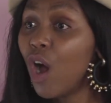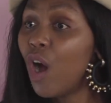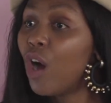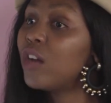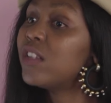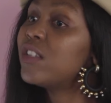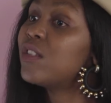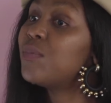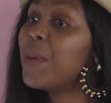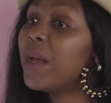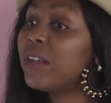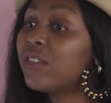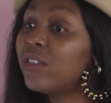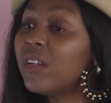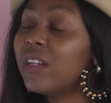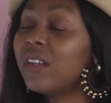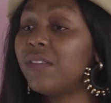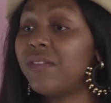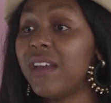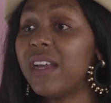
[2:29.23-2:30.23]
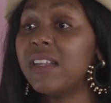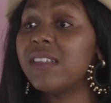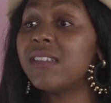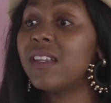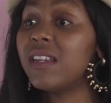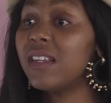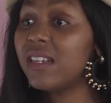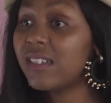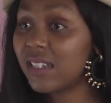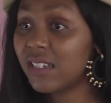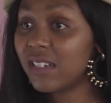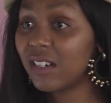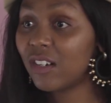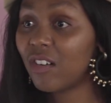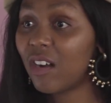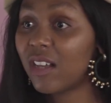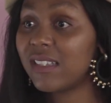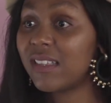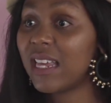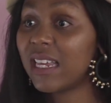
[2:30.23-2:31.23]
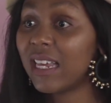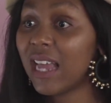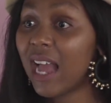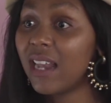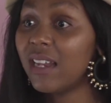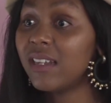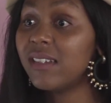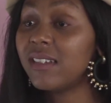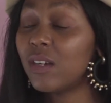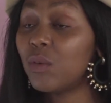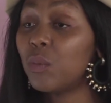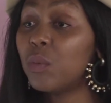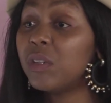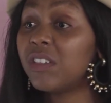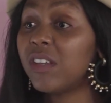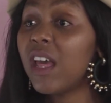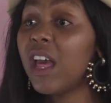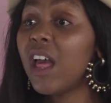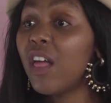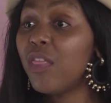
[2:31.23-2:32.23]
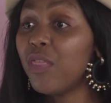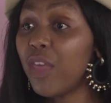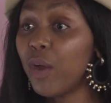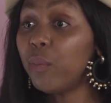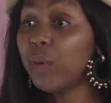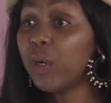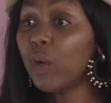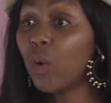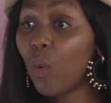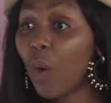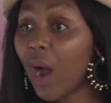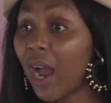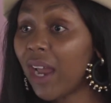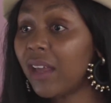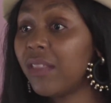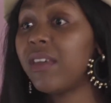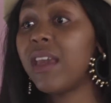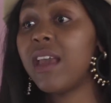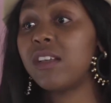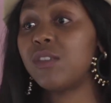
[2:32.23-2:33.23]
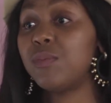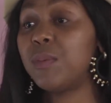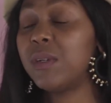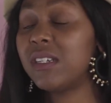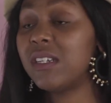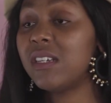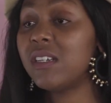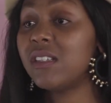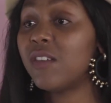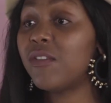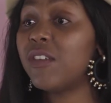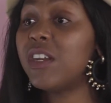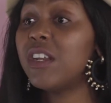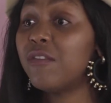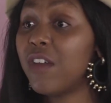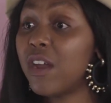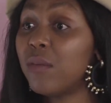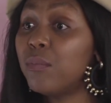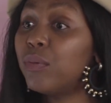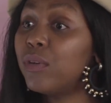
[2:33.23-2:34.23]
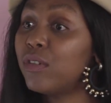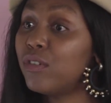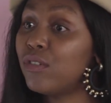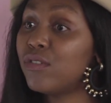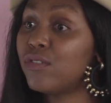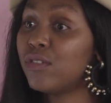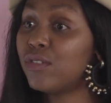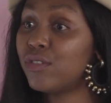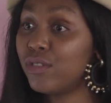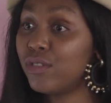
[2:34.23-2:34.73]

or special events littered across their calendar, which they require the expertise of an event producer to